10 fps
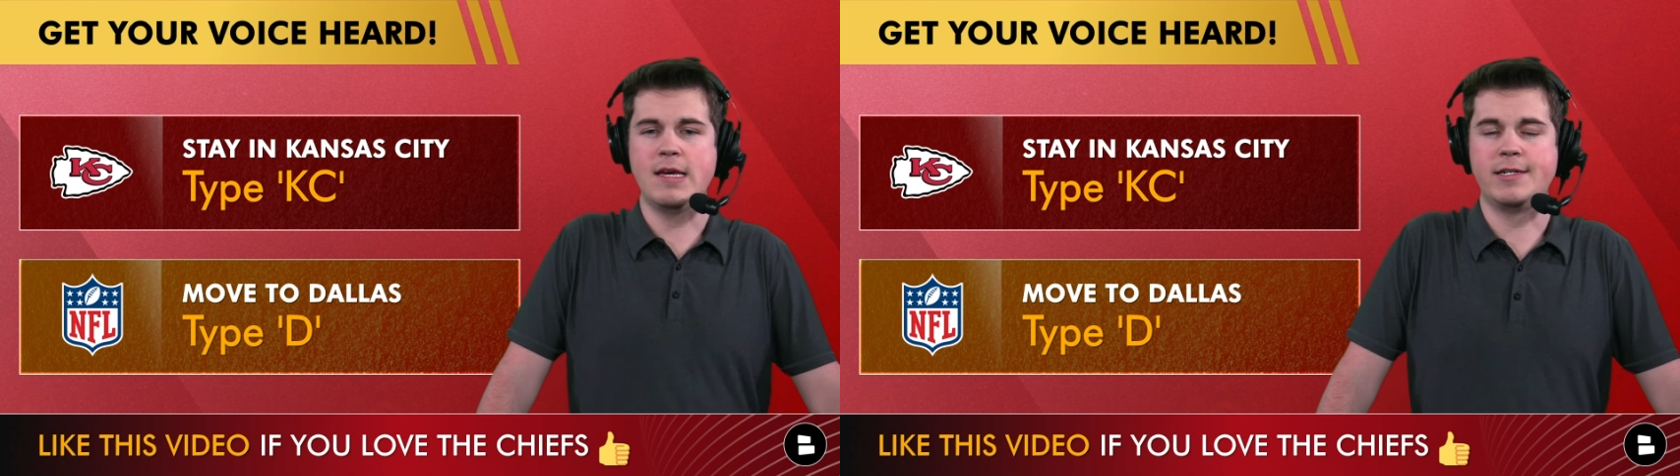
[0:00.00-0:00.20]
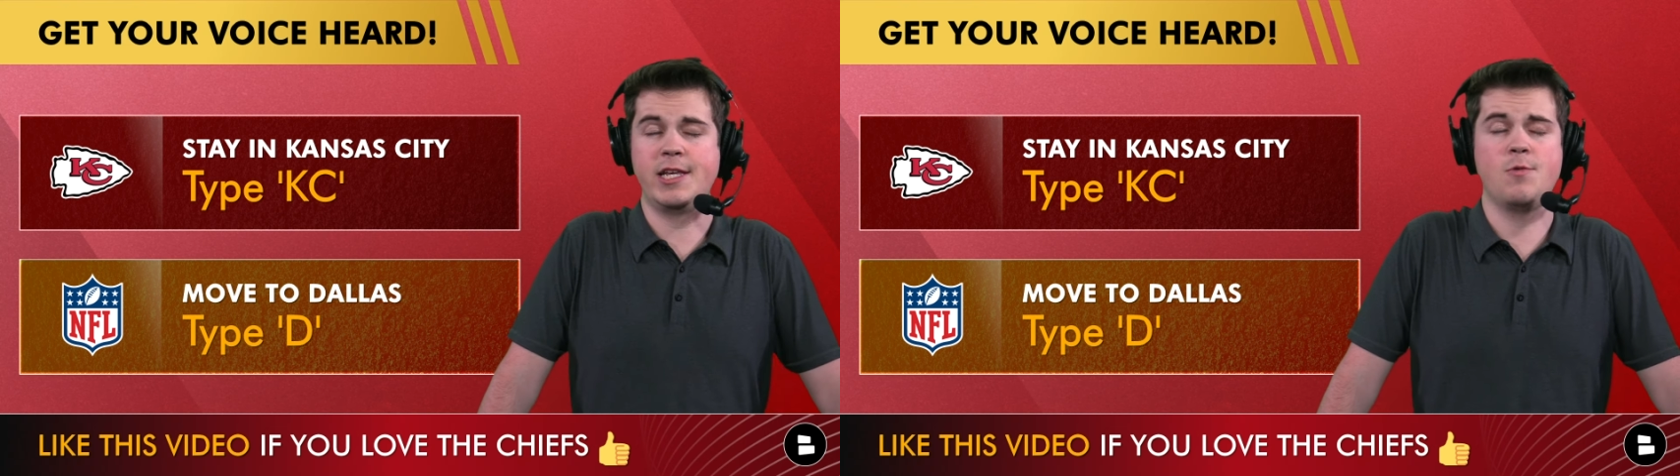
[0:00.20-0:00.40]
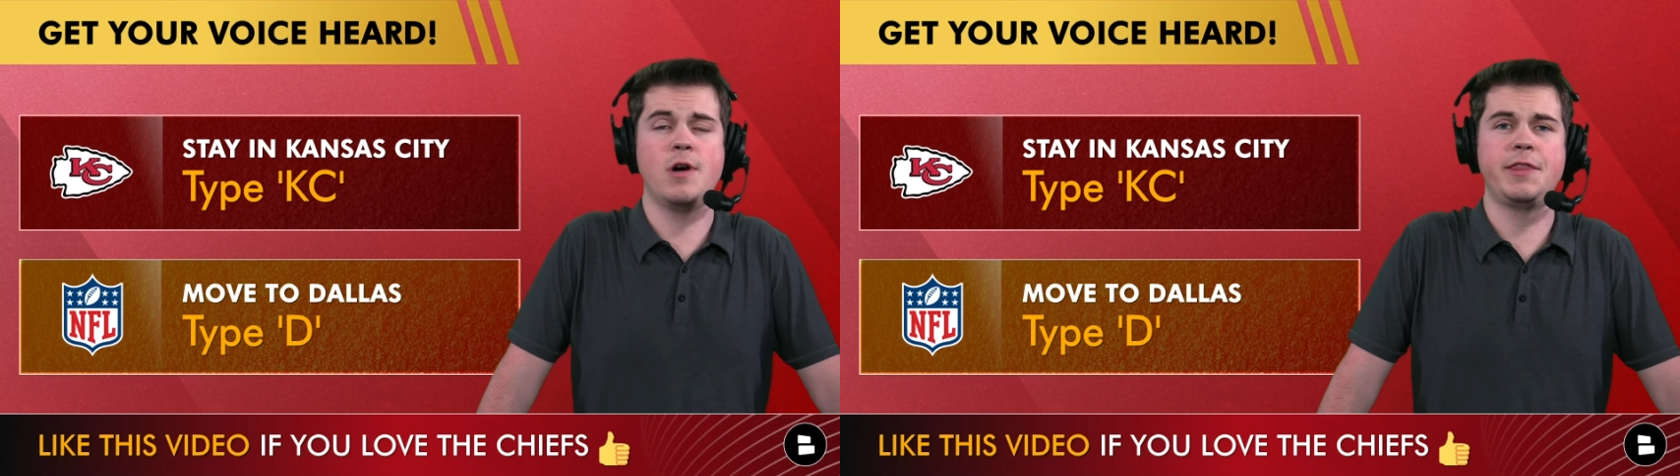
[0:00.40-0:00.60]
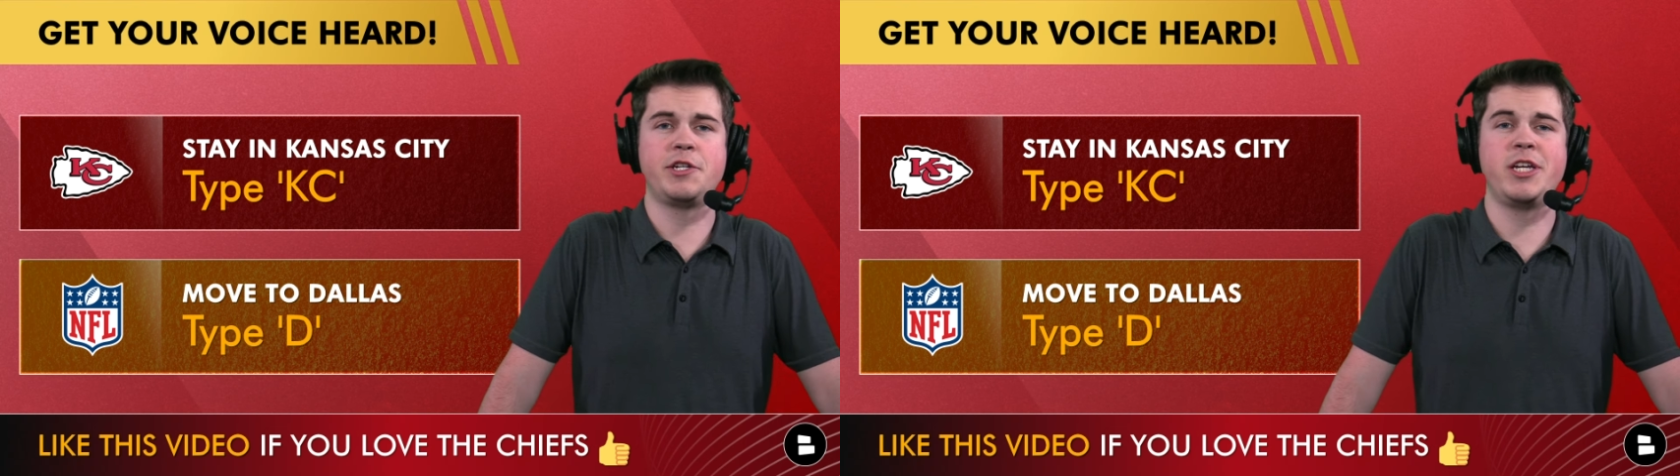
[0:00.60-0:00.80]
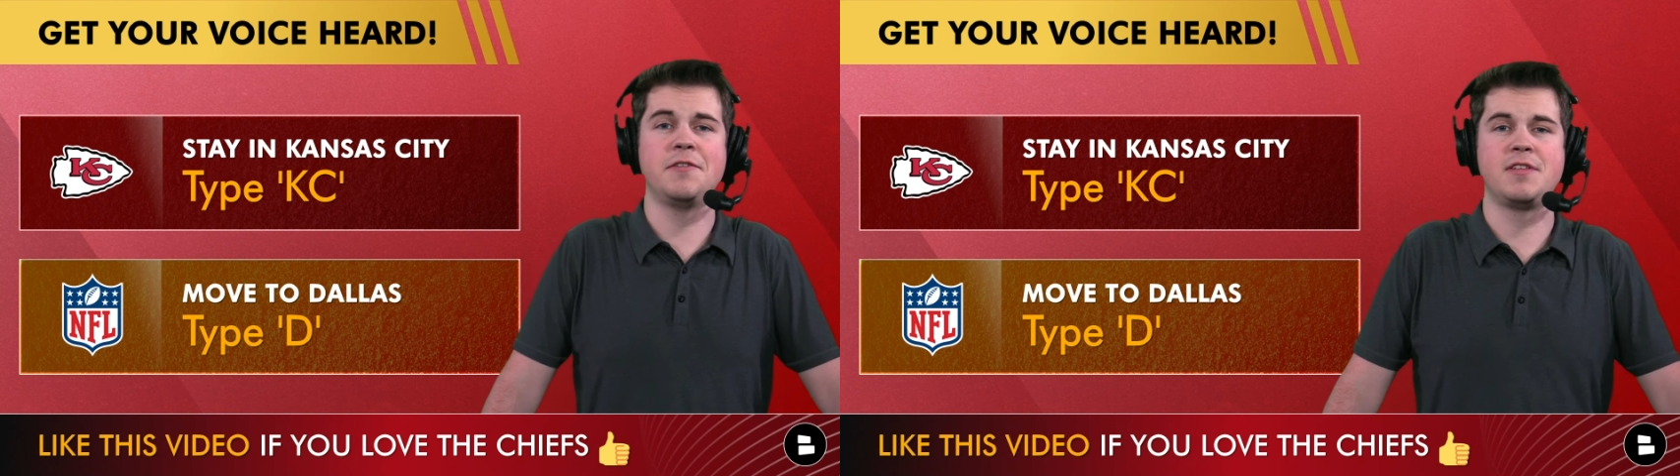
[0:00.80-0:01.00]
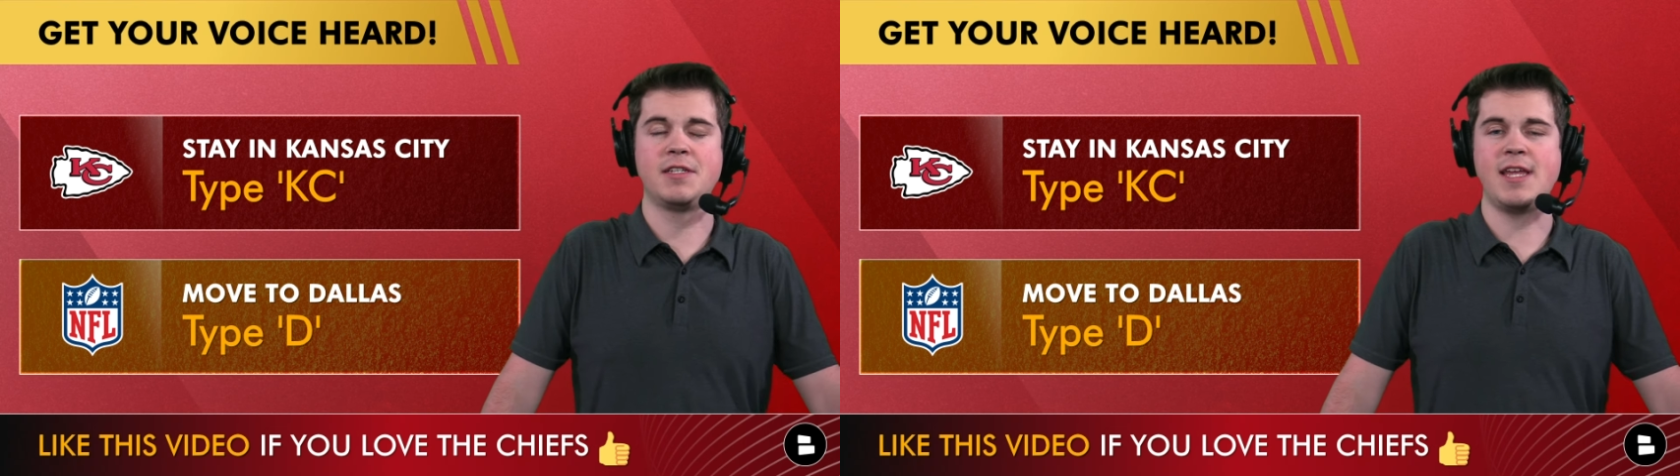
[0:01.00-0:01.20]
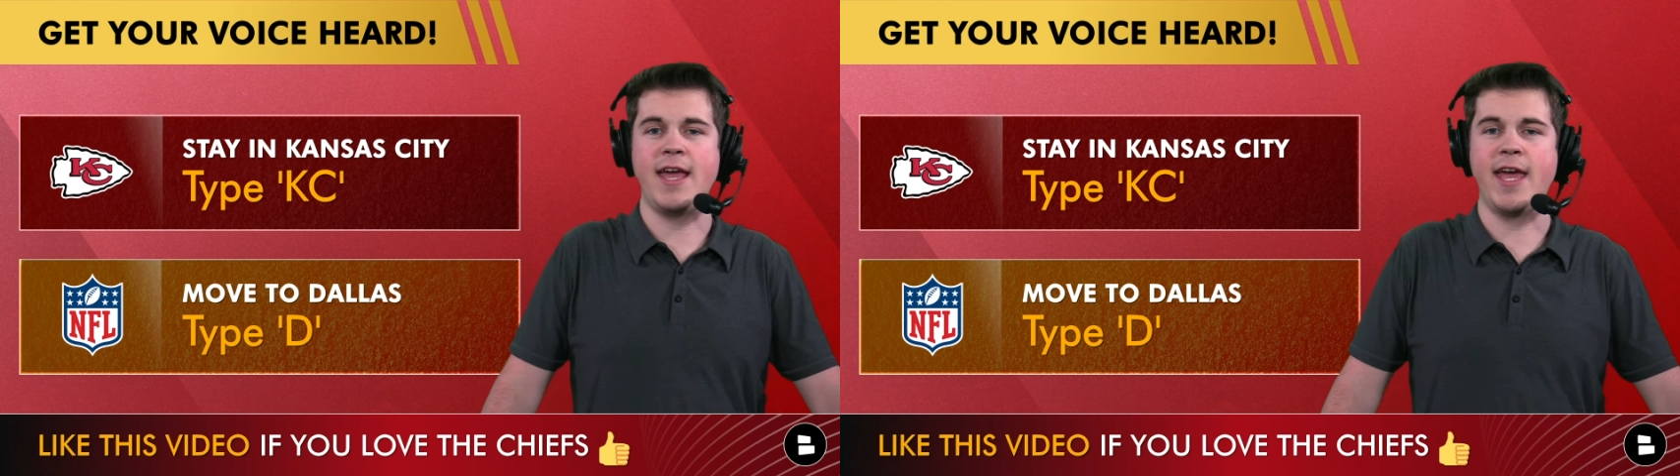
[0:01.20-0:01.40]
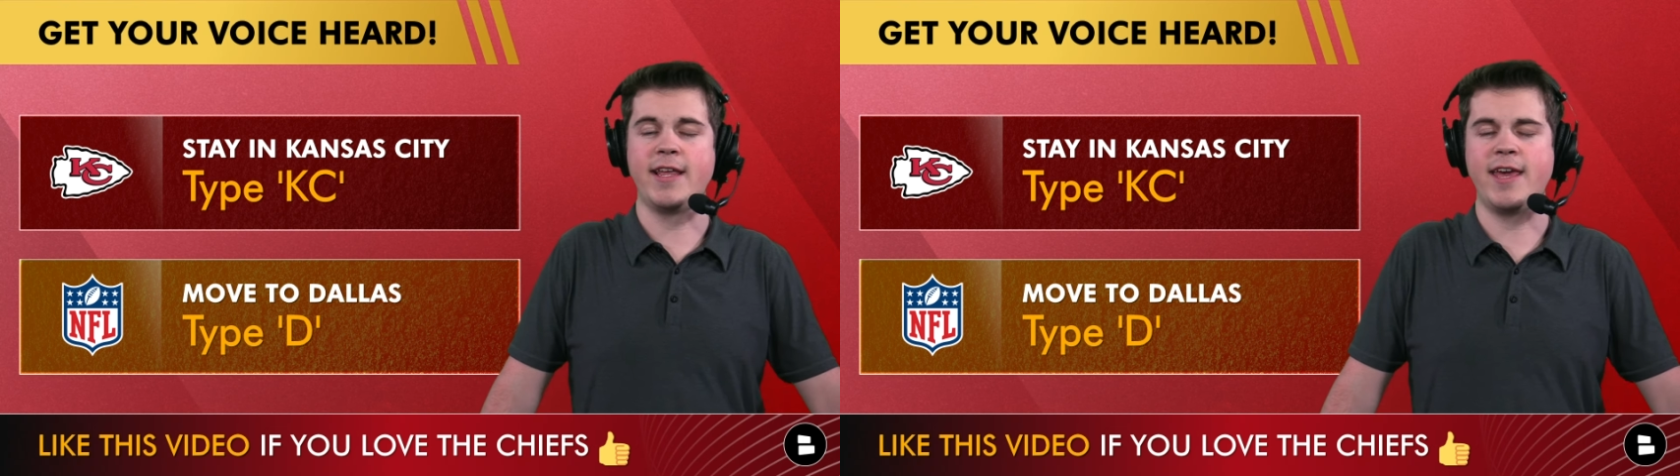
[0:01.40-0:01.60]
Do you want the Chiefs to stay
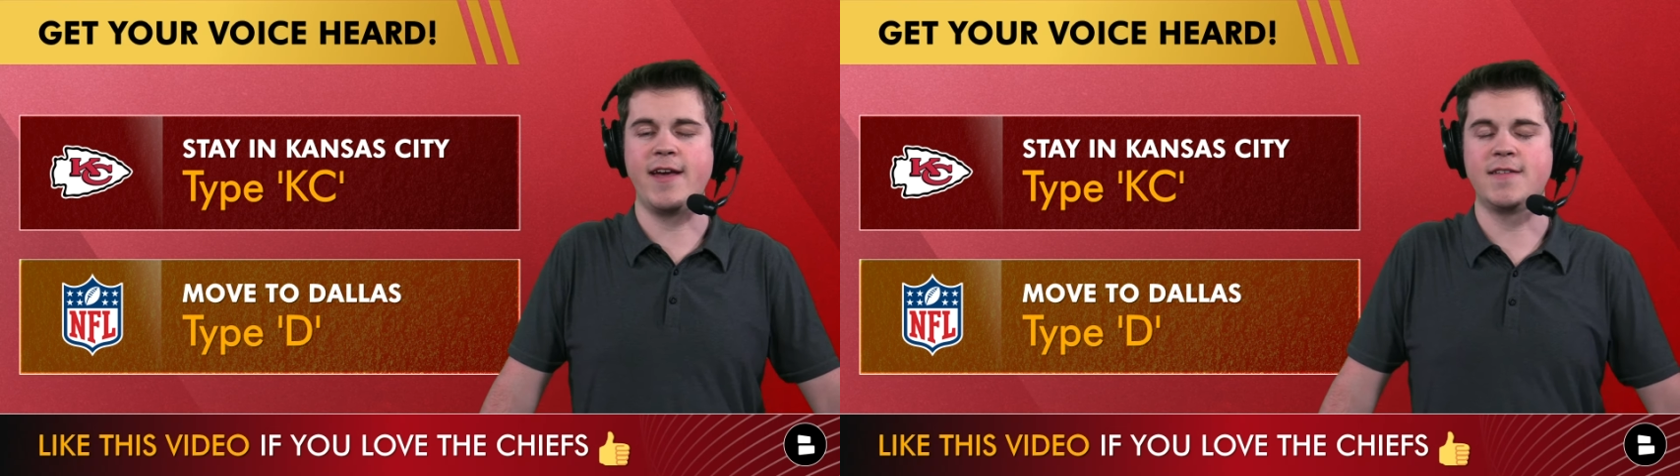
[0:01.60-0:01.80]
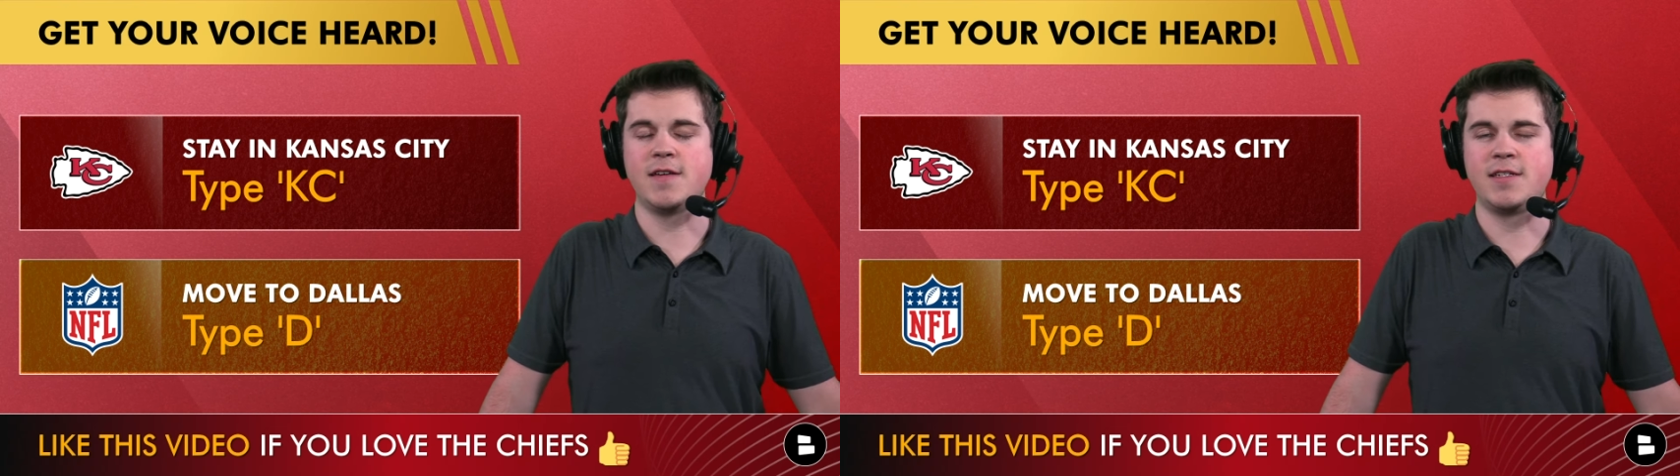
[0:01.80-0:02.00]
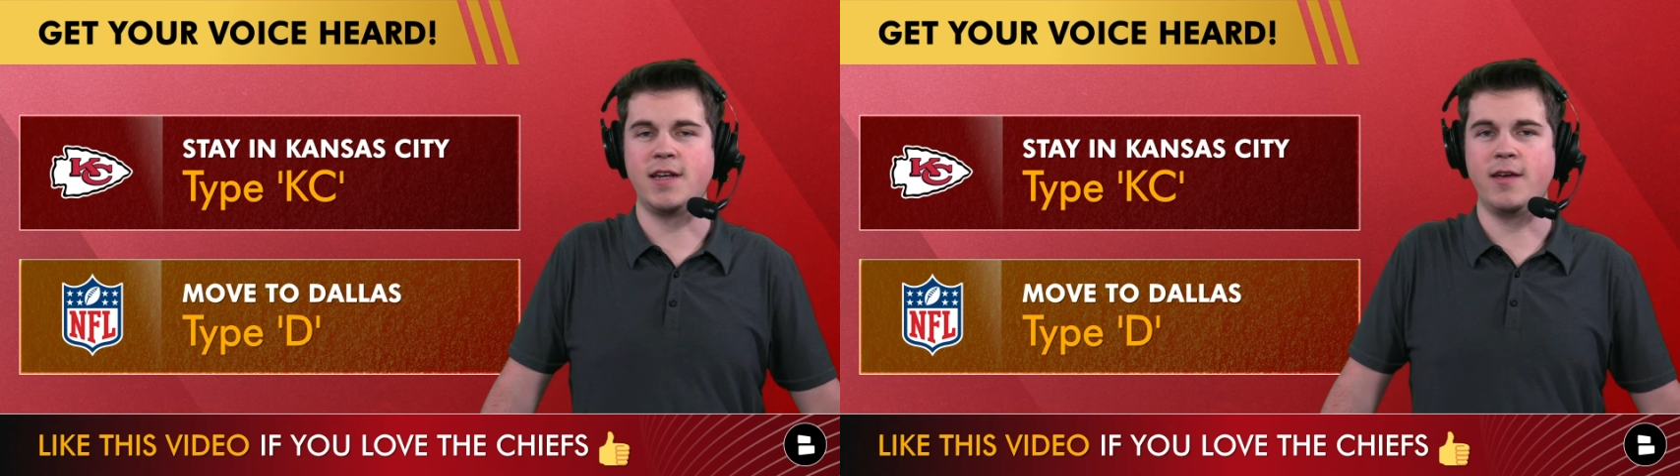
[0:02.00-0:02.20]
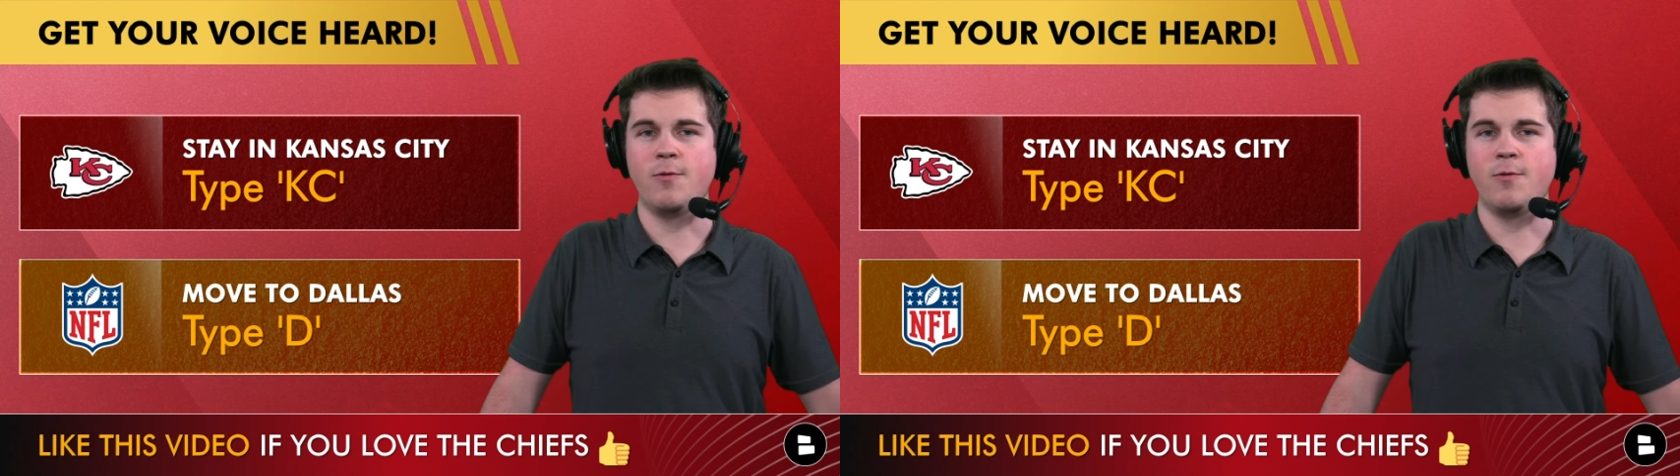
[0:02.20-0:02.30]
in Kansas City?